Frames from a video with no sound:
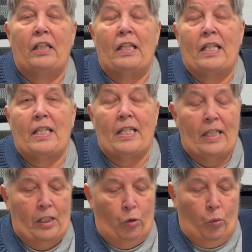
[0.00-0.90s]
and then sit
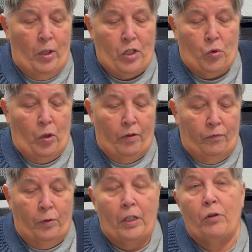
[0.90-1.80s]
in a restaurant
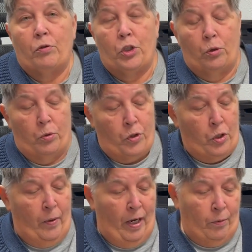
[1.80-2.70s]
for another 2 or
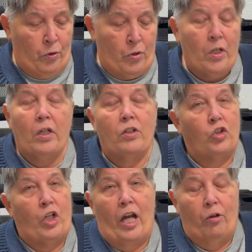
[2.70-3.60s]
so hours,
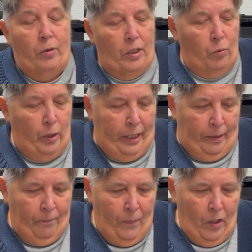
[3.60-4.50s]
chattering away.